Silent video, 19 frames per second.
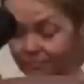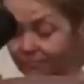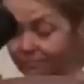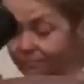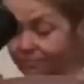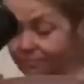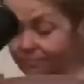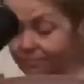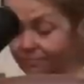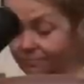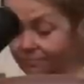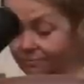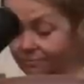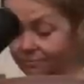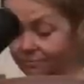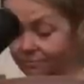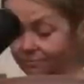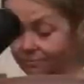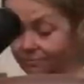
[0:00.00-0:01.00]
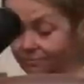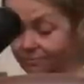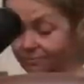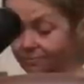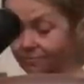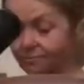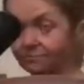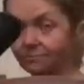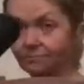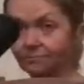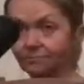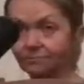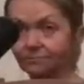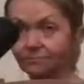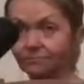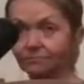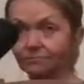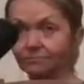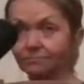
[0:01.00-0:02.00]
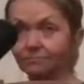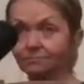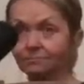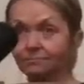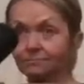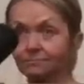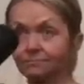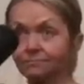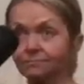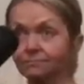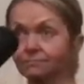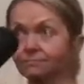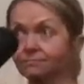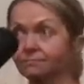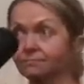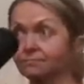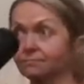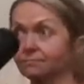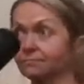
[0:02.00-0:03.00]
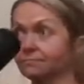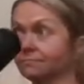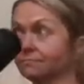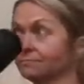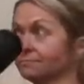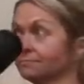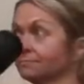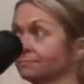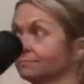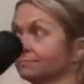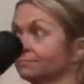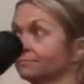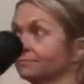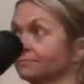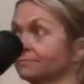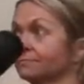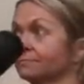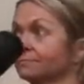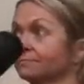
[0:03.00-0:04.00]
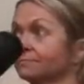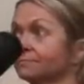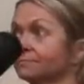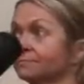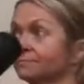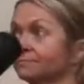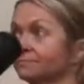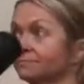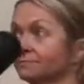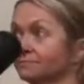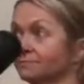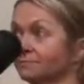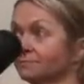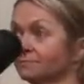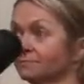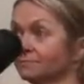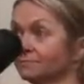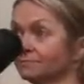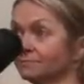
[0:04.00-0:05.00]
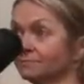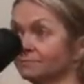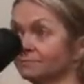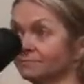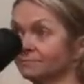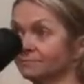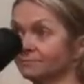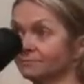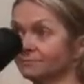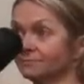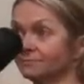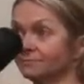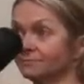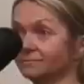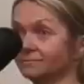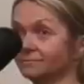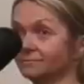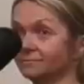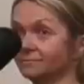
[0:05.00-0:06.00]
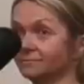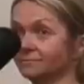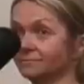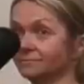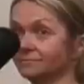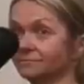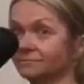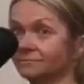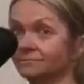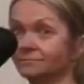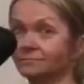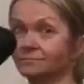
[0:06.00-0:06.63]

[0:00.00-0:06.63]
(not speaking)